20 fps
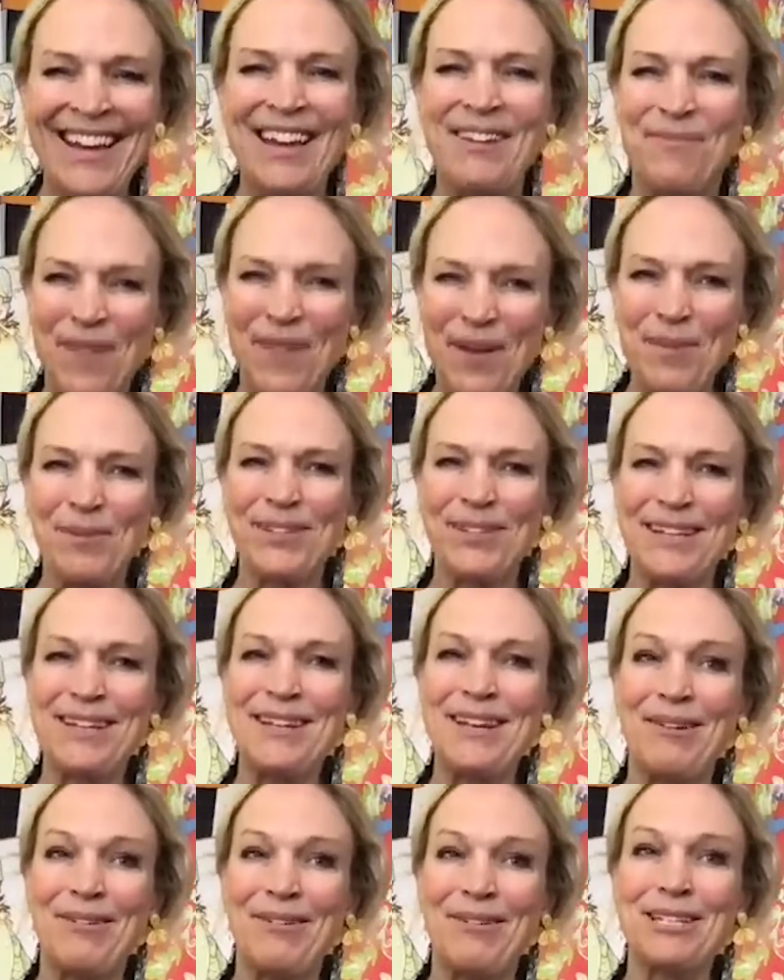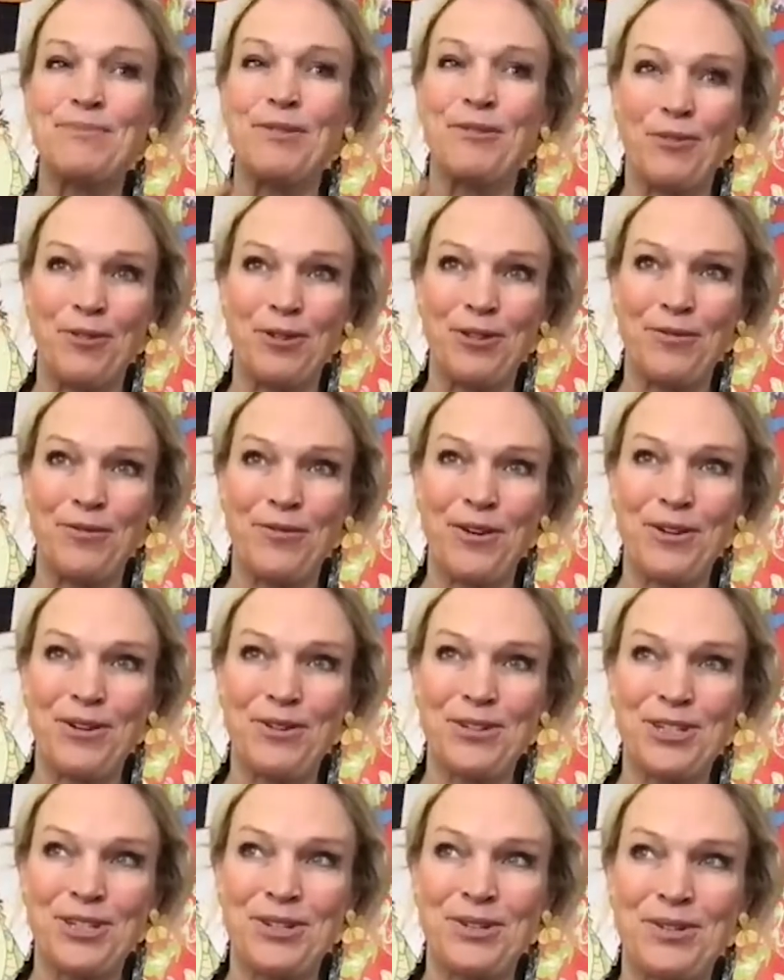If people didn't know us before the photo
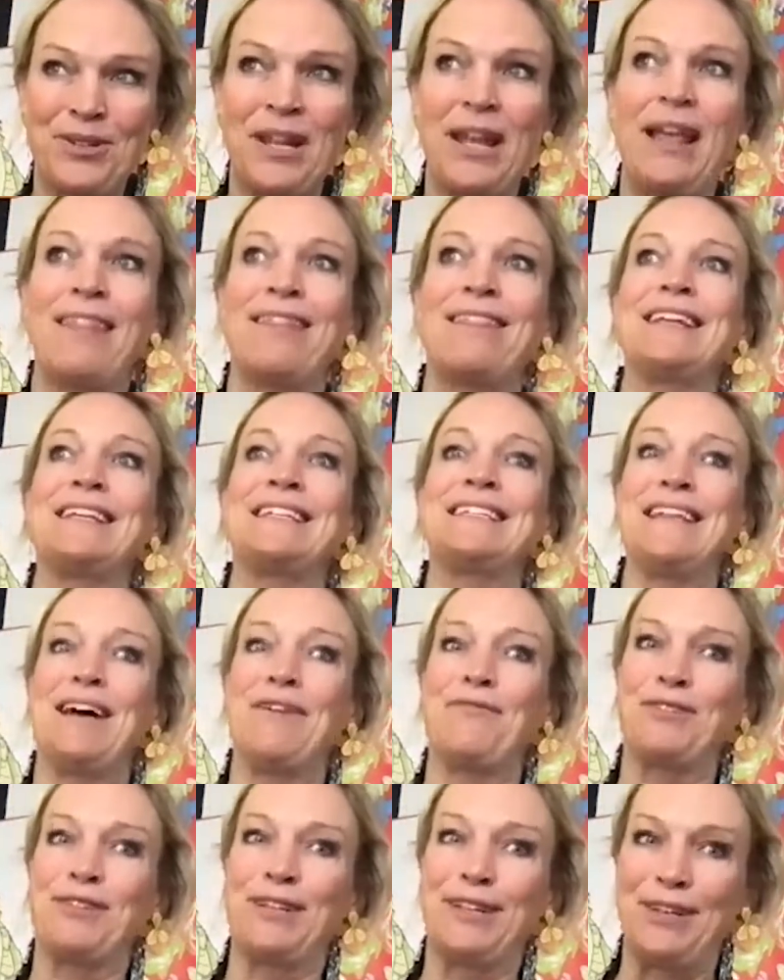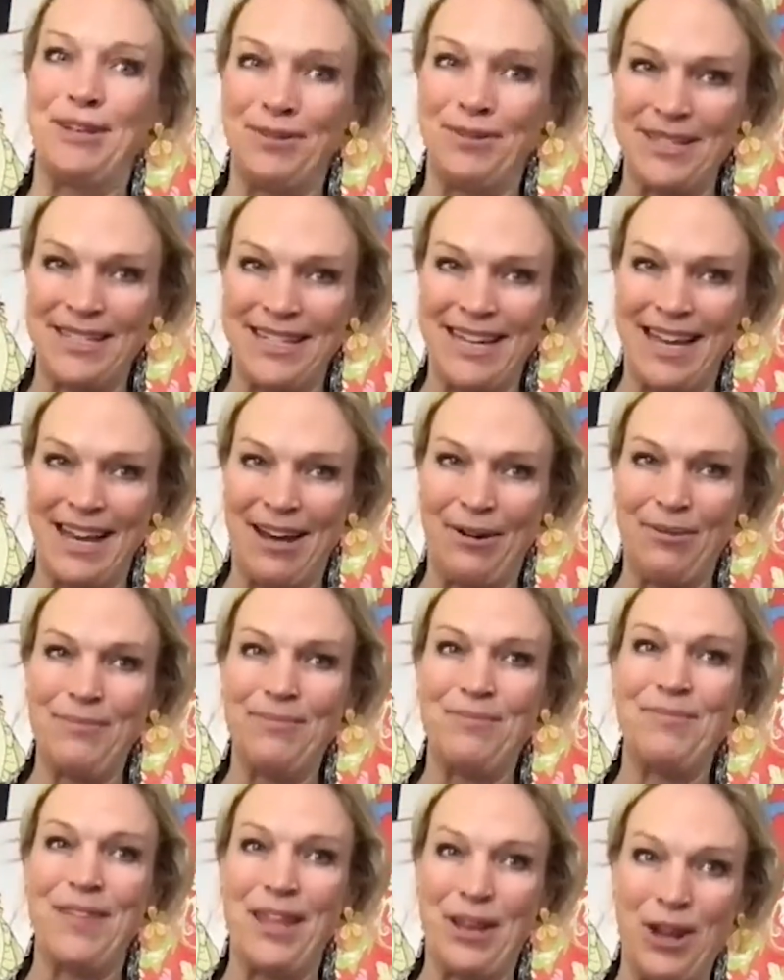shoot, they definitely knew us now.
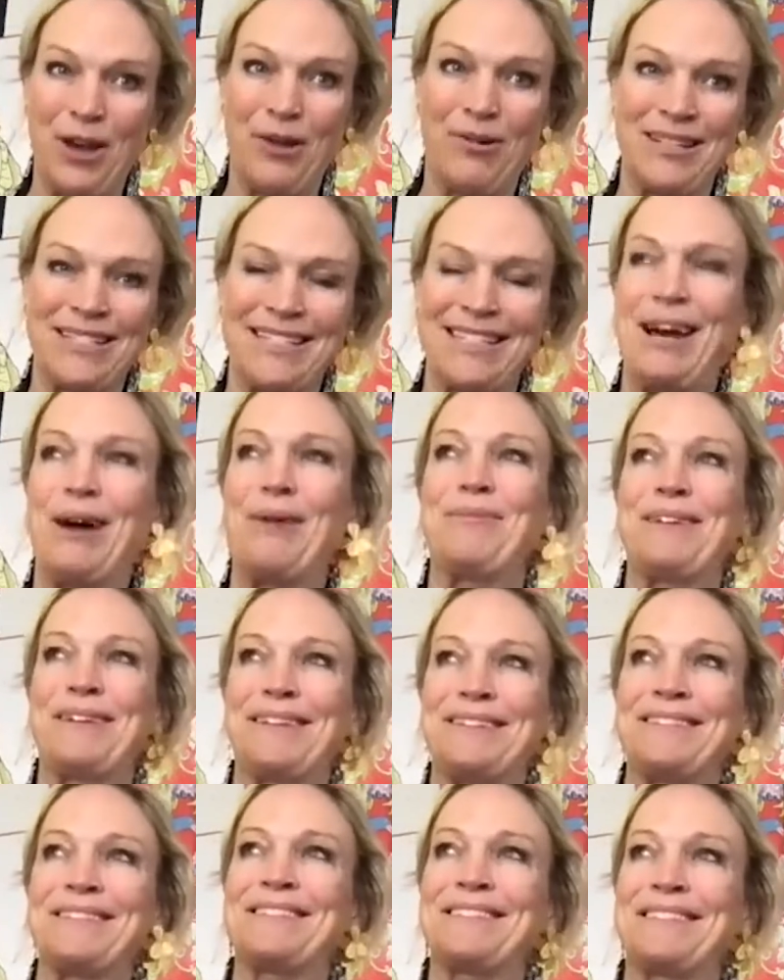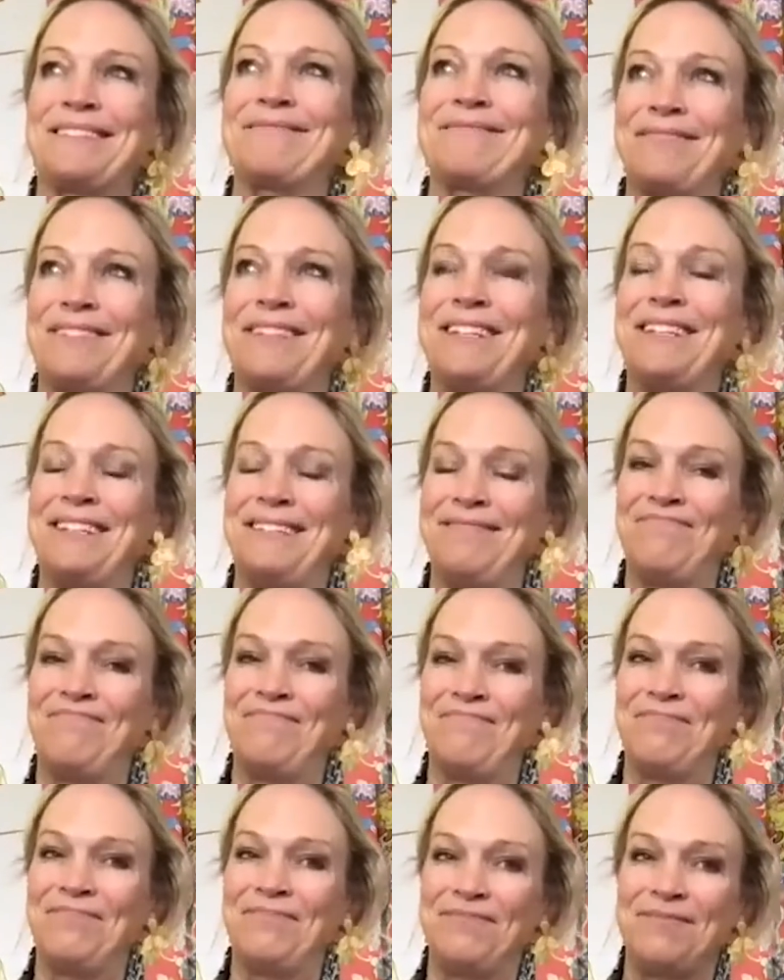They know us now because we
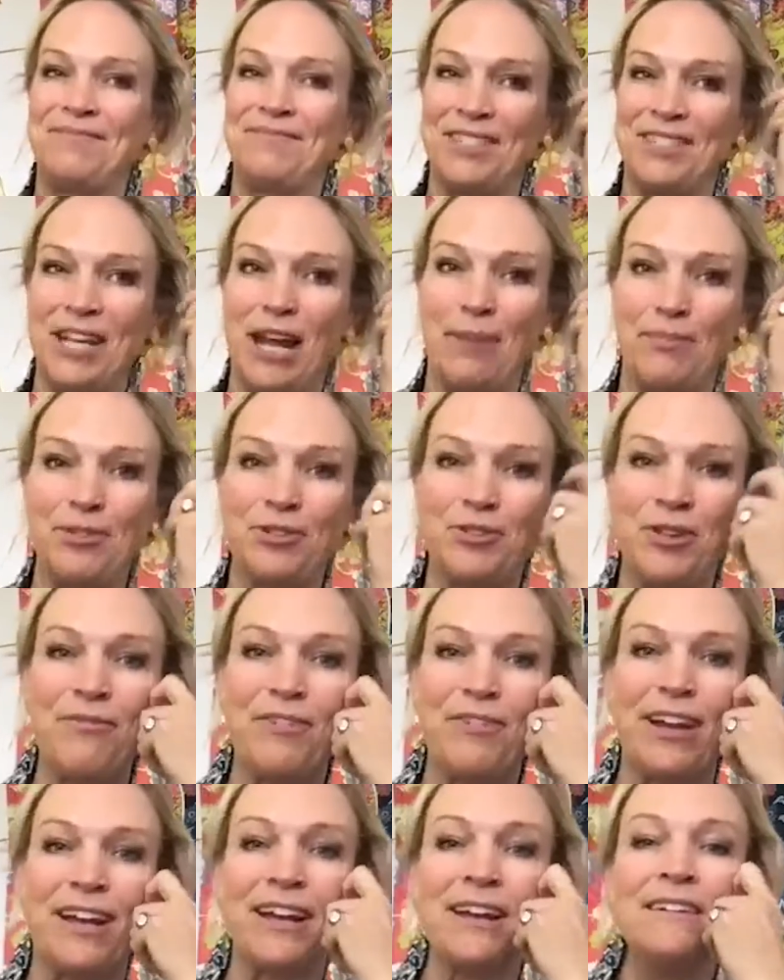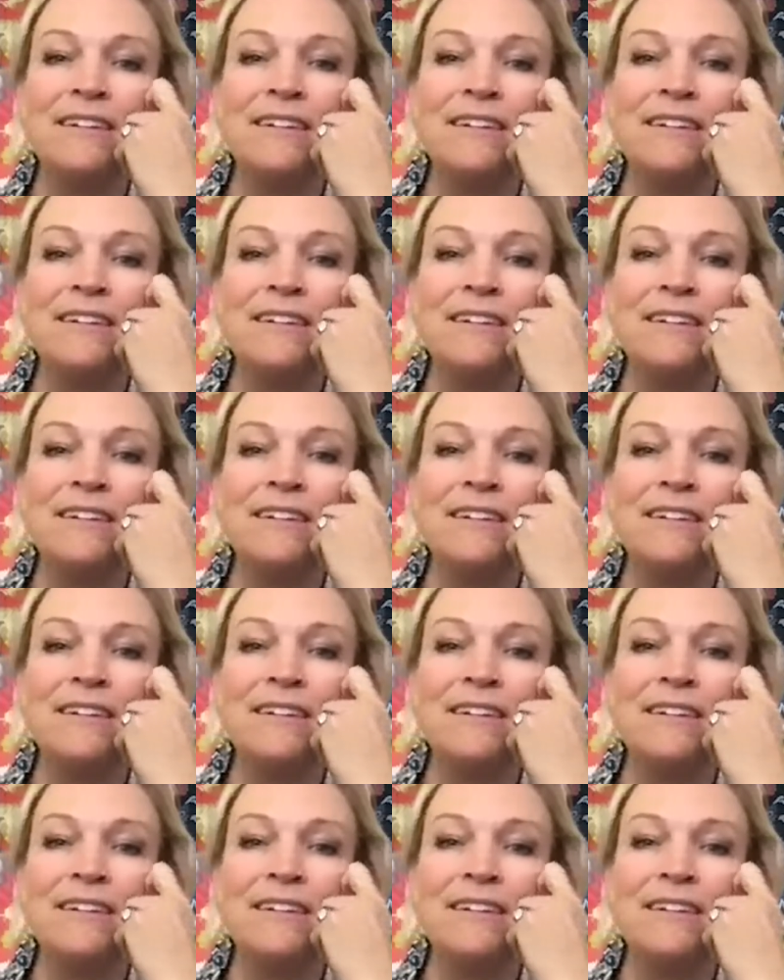stopped traffic.